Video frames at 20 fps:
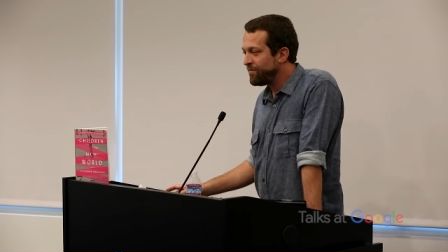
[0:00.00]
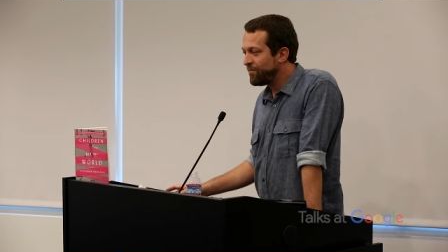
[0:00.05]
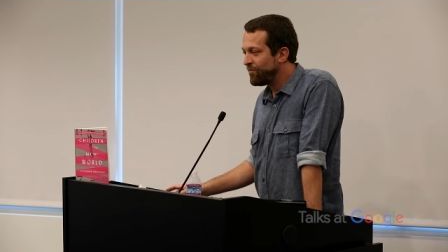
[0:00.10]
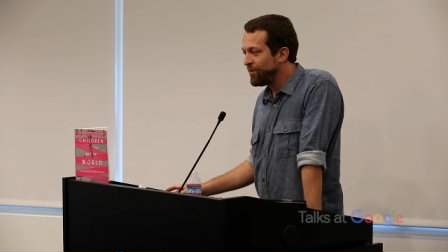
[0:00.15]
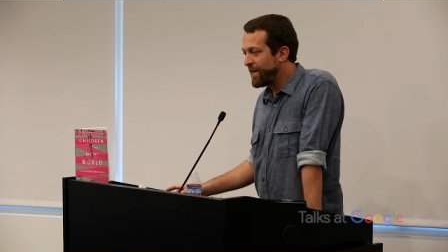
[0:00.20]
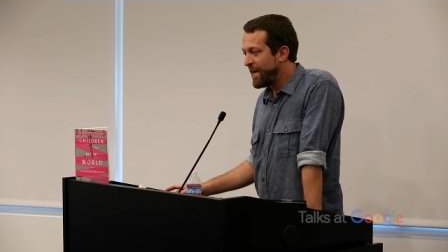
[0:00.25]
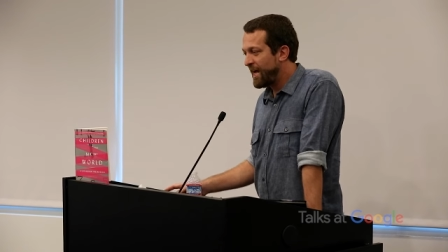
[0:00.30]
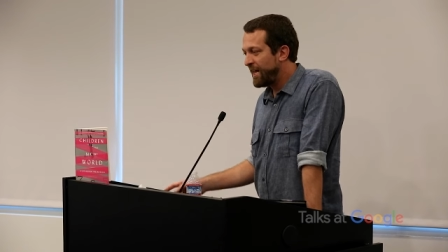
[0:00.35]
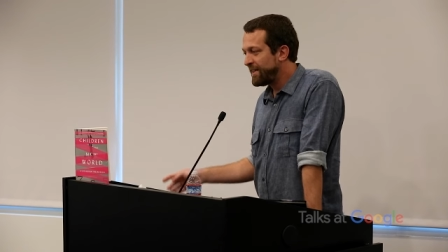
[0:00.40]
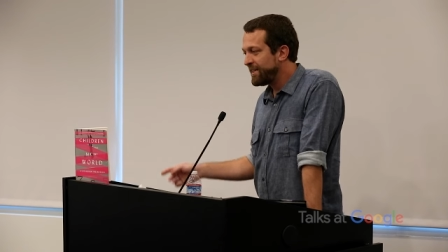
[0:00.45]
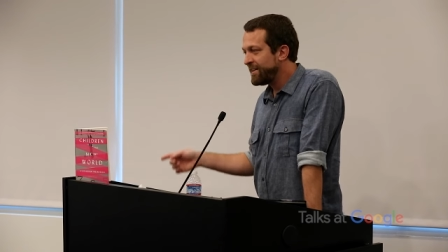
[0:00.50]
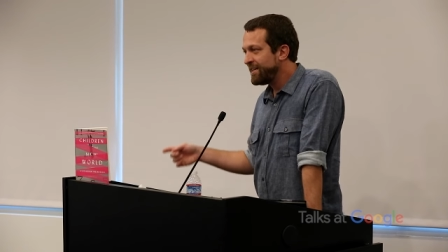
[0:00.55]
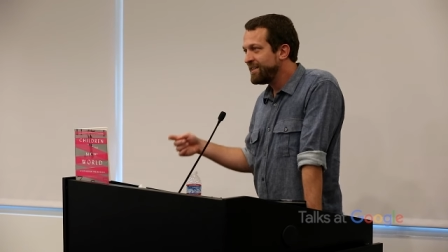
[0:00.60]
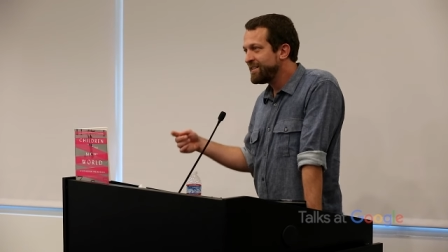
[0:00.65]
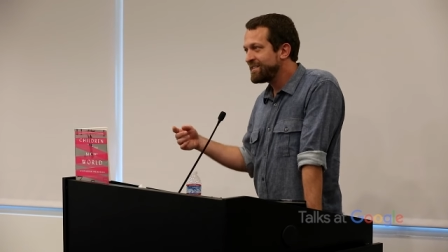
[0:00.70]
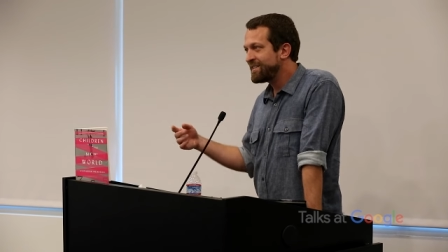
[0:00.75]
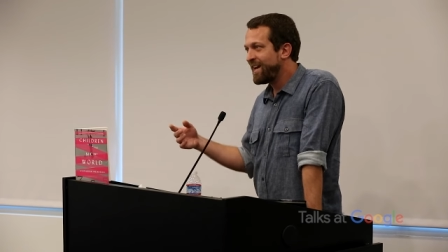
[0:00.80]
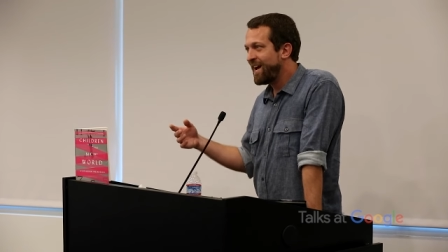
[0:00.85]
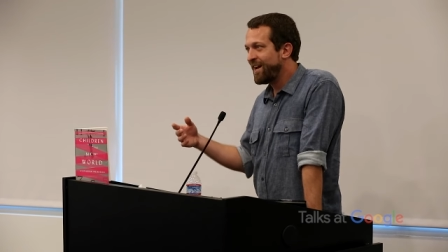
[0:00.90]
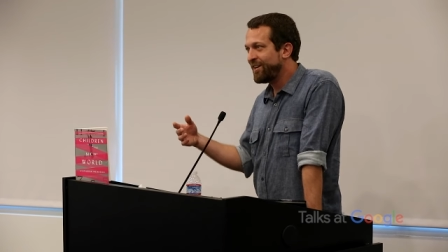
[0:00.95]
reality
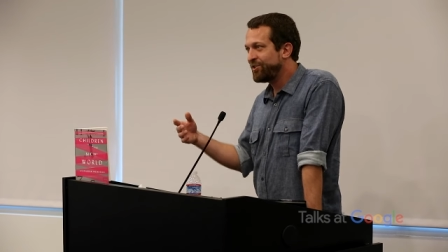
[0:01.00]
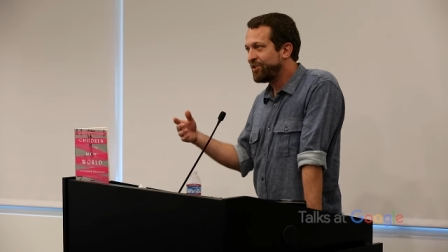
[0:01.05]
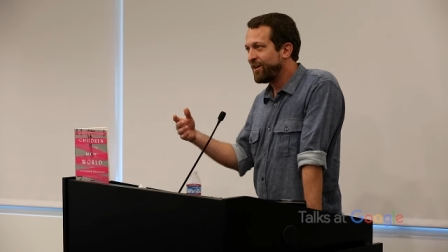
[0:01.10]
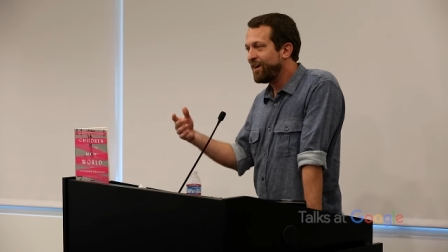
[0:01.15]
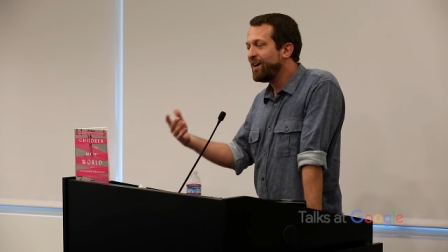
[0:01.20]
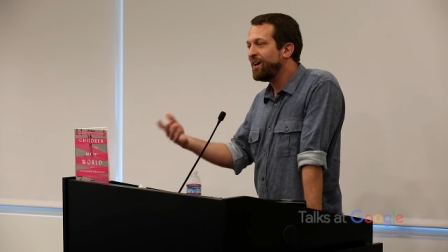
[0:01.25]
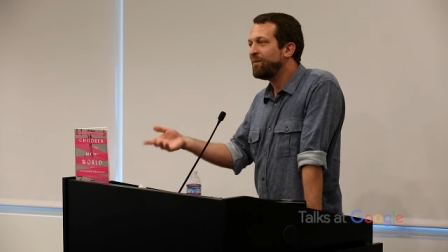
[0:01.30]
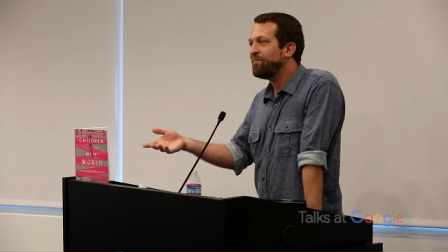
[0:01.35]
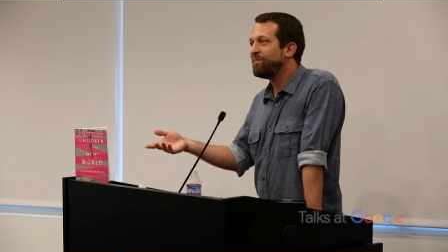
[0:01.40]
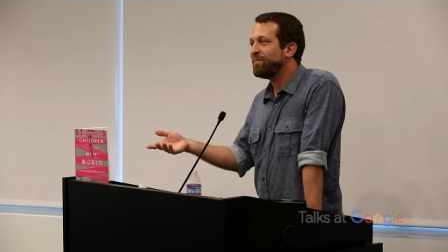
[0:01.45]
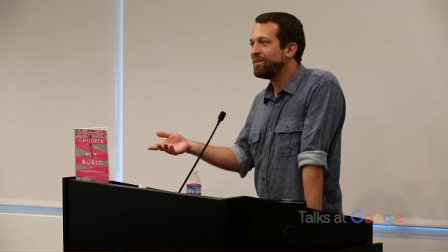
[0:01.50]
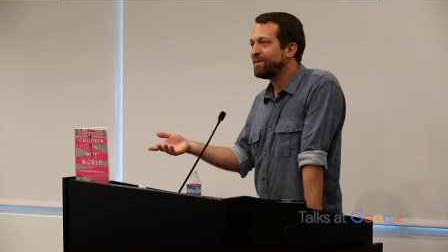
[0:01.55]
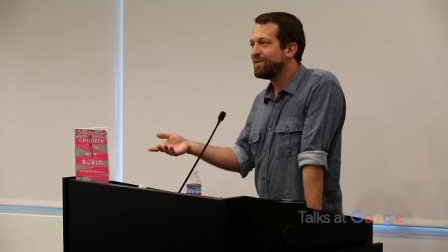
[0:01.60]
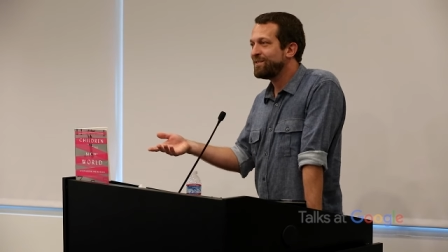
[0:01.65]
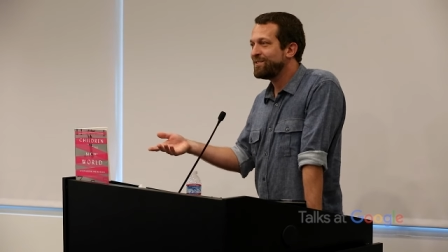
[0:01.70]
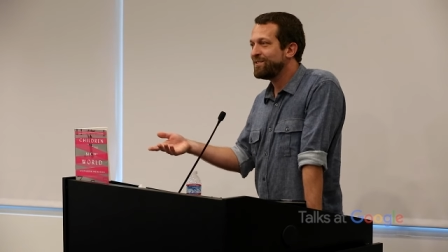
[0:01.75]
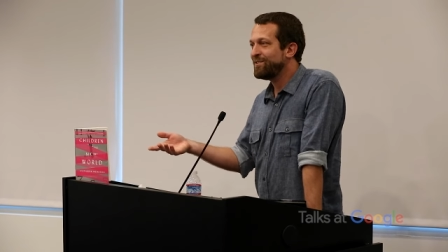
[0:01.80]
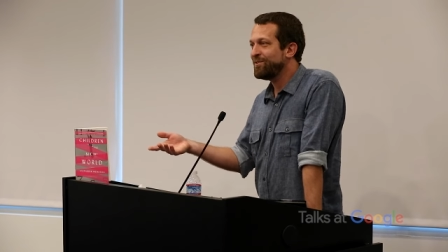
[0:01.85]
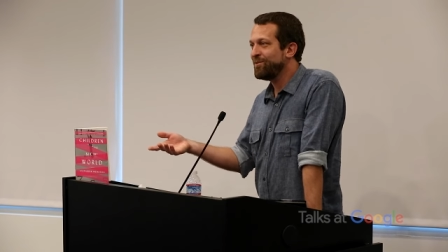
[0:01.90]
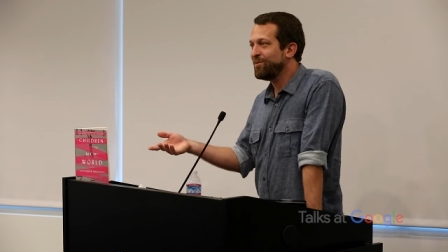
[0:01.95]
is catching up
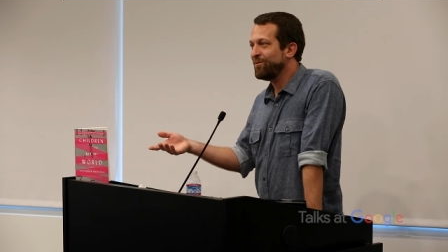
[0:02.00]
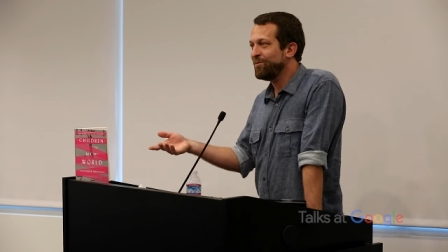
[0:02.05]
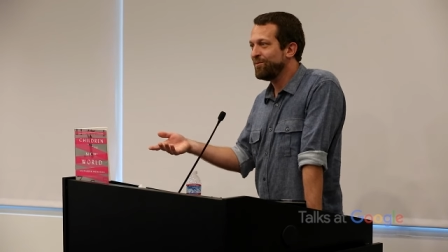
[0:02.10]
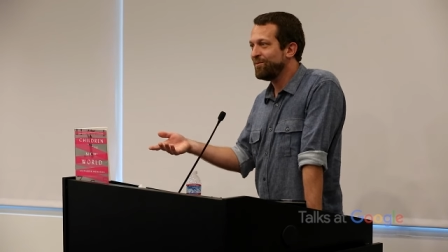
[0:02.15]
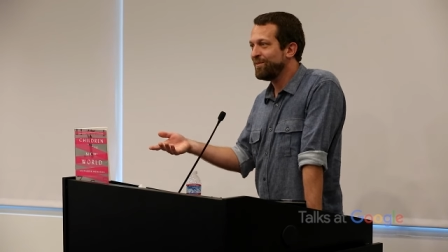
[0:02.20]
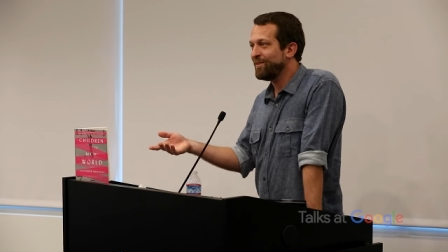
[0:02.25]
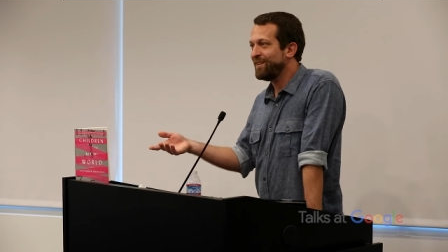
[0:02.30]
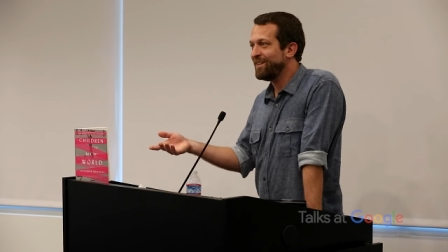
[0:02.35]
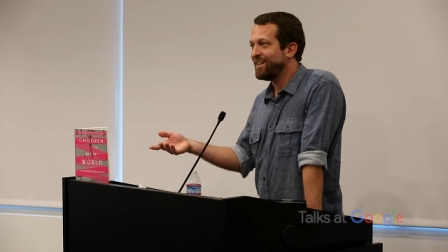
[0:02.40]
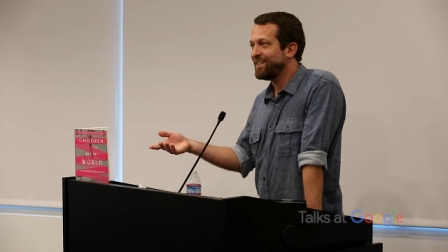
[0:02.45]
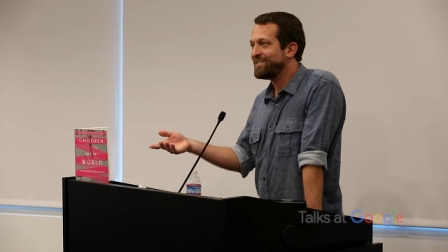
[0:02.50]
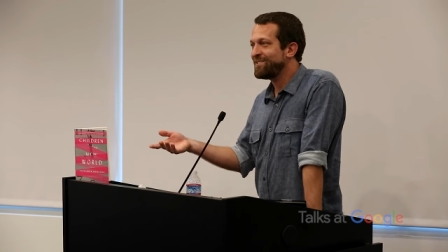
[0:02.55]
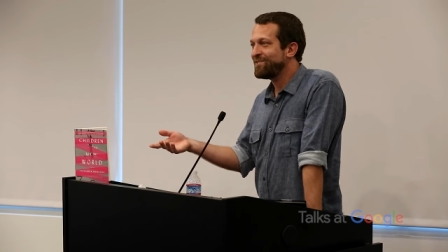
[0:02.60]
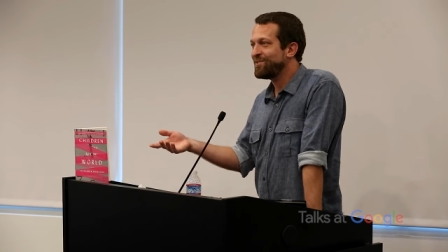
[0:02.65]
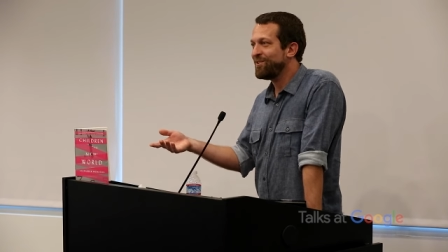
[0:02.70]
to this.